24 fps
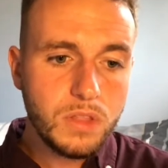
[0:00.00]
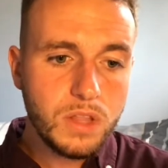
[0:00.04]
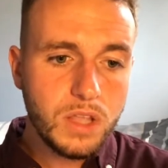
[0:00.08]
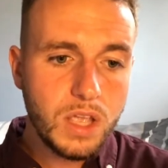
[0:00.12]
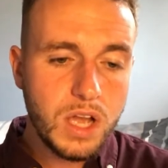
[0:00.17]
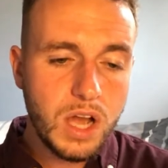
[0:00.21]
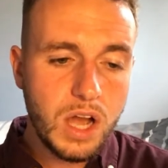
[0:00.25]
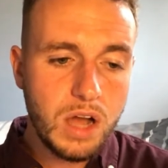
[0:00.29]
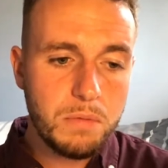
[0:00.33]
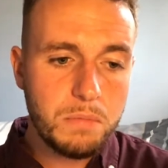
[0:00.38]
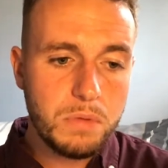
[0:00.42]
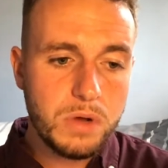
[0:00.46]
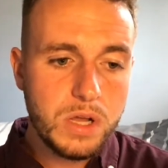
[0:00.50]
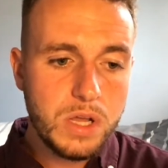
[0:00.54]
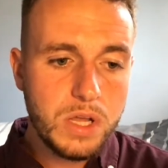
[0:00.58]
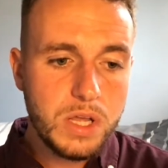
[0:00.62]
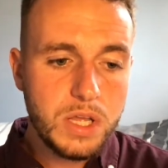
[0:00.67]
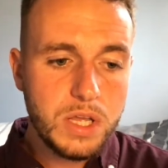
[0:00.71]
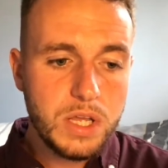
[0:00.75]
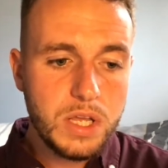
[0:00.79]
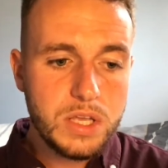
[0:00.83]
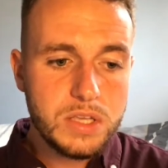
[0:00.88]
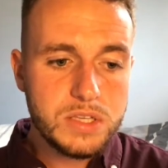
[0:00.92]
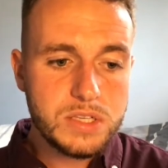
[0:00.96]

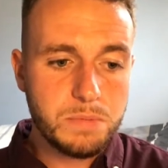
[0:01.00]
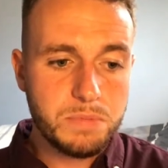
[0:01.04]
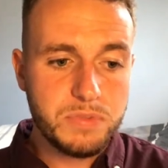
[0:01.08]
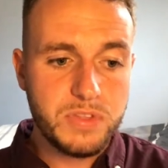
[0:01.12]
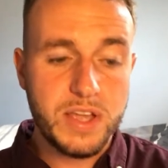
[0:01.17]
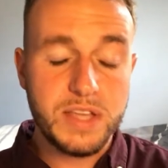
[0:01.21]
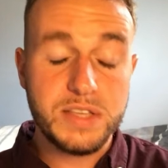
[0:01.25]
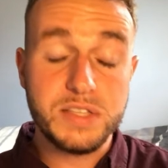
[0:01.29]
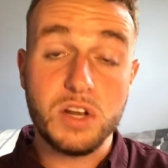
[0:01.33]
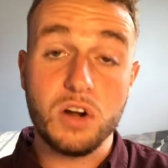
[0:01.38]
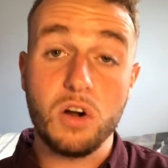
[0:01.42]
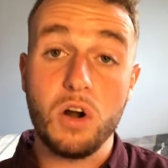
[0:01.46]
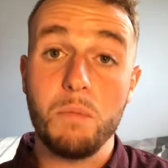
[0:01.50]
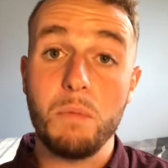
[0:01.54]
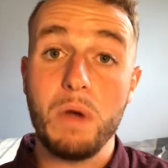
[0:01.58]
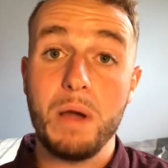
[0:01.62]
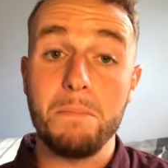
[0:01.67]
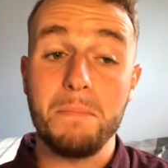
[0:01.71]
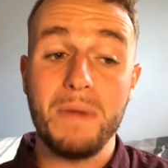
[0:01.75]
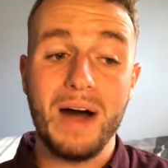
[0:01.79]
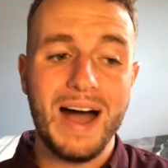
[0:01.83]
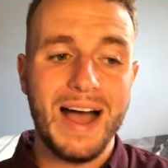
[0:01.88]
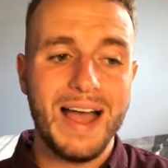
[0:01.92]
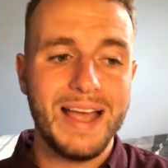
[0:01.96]
some things that are on my
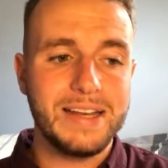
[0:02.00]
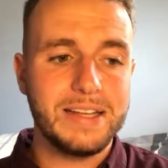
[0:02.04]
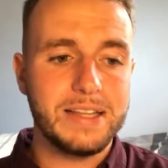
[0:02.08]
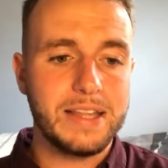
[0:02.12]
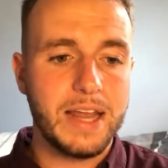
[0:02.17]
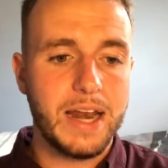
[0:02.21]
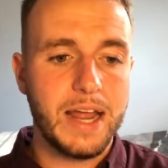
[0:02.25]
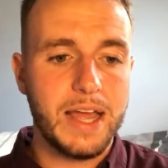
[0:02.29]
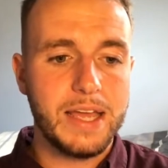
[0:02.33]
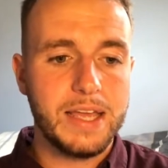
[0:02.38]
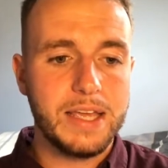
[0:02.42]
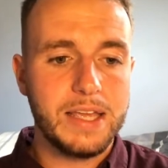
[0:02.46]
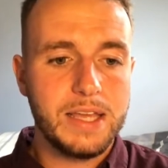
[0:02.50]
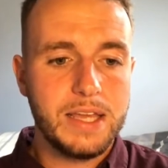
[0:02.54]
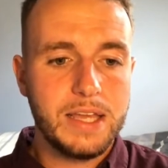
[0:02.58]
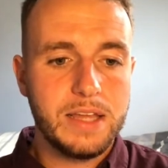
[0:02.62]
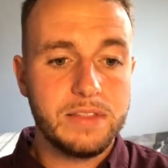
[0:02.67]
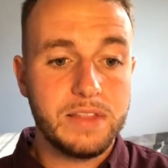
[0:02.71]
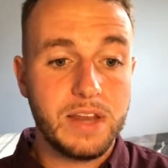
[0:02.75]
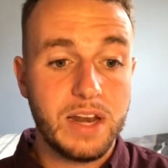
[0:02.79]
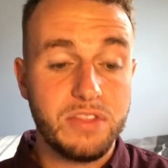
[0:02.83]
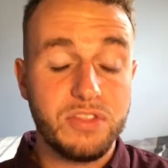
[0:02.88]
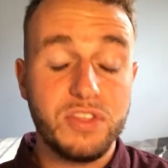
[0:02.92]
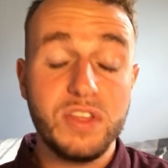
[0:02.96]
mind that I
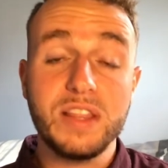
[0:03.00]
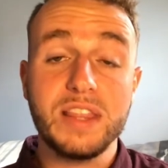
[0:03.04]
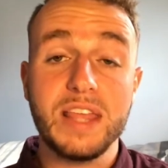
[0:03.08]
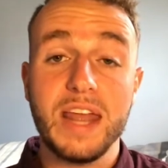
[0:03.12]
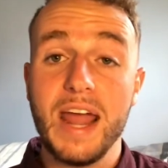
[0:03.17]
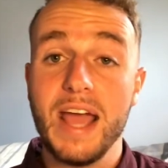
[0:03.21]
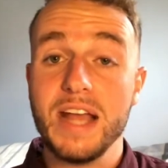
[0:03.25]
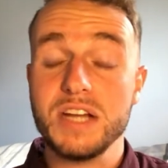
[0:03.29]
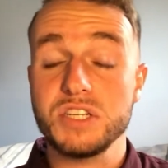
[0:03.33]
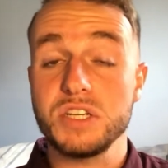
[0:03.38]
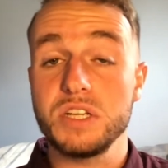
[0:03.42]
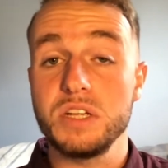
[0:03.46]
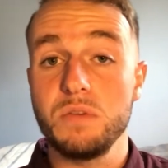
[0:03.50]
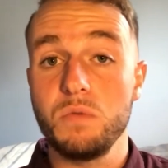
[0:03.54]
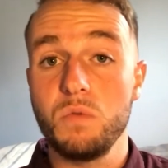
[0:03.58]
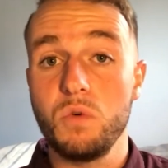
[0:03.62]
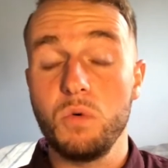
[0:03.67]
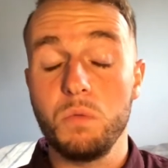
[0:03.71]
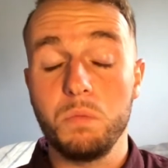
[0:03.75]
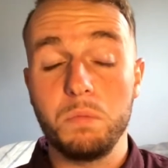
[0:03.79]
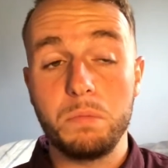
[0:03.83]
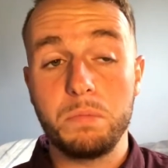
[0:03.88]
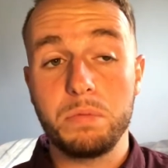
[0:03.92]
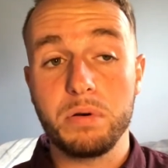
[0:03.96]
think that actually
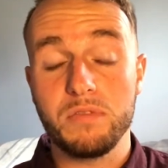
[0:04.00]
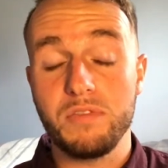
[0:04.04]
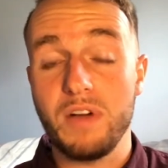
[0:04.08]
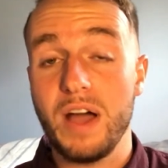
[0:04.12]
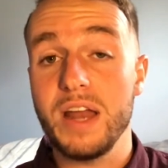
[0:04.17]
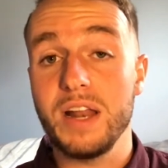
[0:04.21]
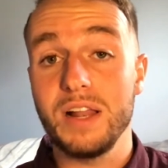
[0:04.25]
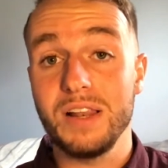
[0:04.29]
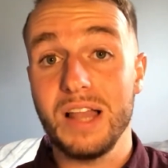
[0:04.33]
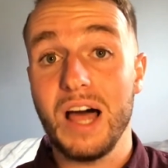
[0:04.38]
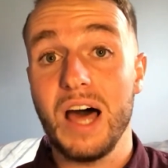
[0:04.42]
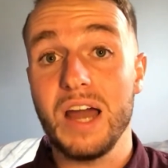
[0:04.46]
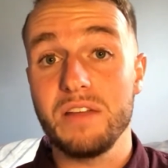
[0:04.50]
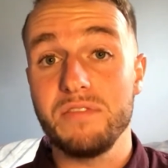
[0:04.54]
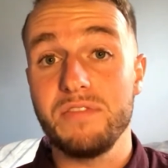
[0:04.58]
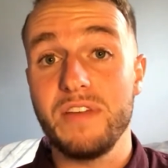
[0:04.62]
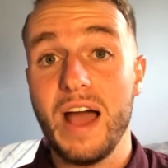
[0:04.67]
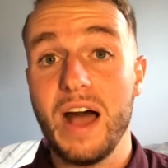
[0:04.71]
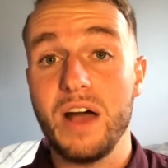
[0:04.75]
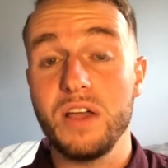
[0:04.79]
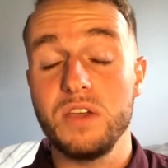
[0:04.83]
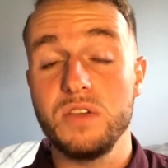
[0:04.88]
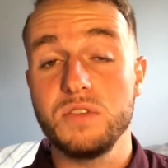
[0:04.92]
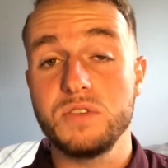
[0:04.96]
will provide a lot of
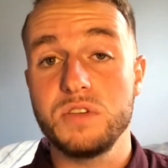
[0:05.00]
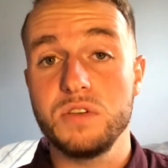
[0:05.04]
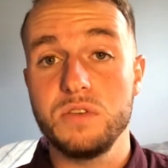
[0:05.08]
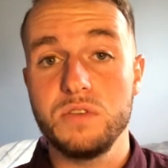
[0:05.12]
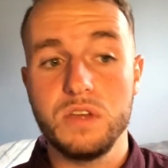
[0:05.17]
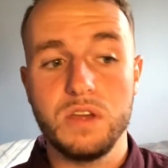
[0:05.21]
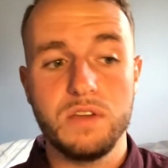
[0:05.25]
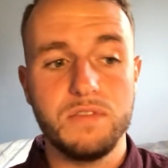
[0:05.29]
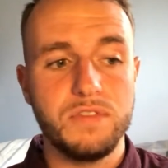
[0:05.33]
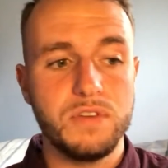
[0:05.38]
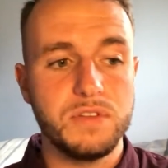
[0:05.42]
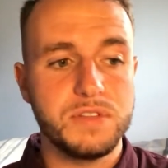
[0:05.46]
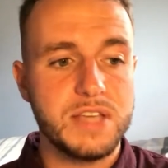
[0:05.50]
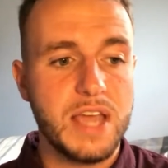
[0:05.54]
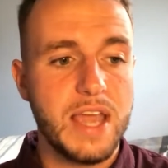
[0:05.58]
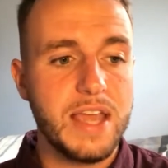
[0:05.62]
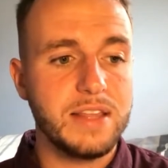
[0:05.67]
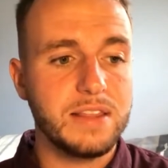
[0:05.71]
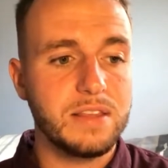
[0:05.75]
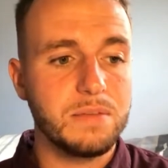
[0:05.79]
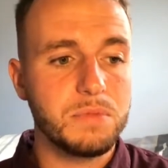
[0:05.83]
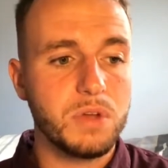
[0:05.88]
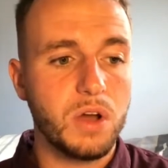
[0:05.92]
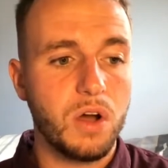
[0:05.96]
value to you if you
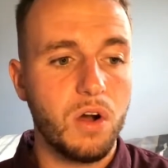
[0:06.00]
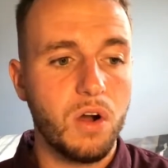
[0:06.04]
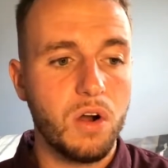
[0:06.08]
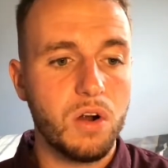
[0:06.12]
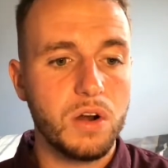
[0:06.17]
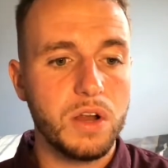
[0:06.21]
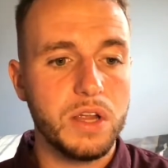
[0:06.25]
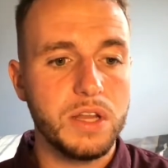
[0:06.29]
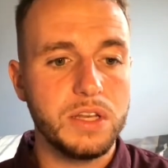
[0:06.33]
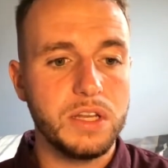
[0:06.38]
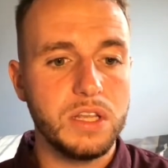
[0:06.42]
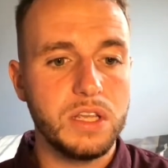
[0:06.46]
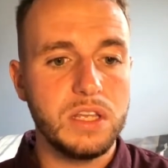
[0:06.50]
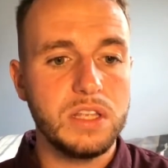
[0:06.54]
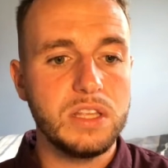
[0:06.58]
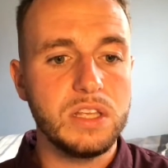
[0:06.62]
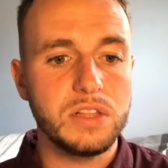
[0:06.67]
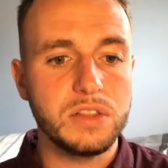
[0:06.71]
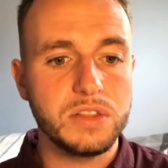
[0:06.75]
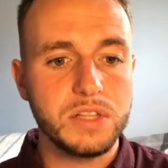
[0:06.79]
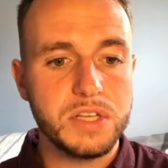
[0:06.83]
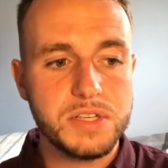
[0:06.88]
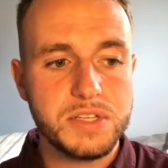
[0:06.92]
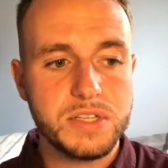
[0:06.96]
take them to heart and
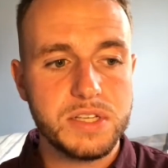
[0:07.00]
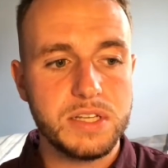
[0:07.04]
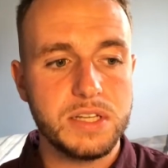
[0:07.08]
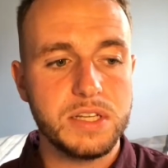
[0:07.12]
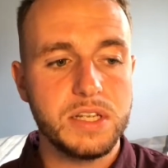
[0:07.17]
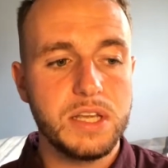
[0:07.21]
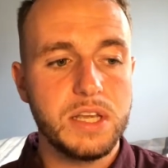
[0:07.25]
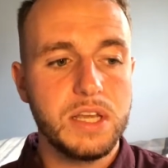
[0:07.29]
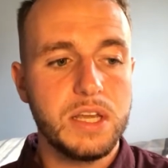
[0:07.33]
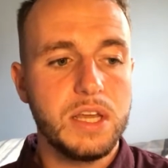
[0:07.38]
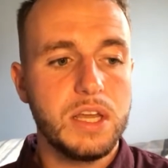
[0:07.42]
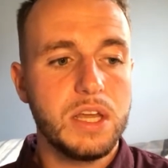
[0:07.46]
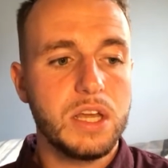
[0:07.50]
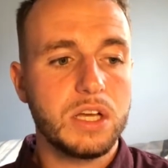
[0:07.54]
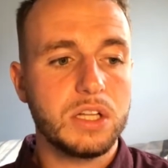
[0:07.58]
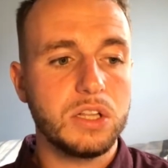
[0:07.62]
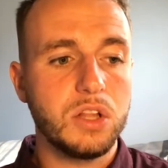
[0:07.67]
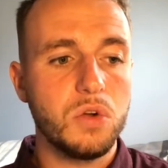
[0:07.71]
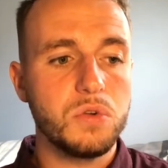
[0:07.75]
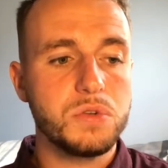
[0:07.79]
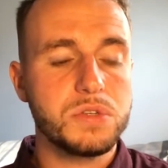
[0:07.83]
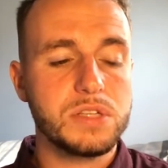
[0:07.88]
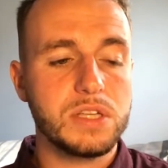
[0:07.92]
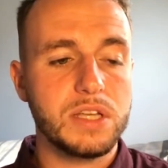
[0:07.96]
you listen
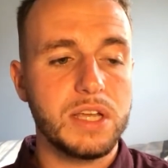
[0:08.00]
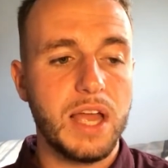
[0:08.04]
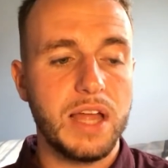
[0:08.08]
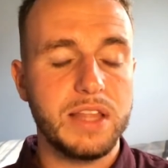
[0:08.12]
closely.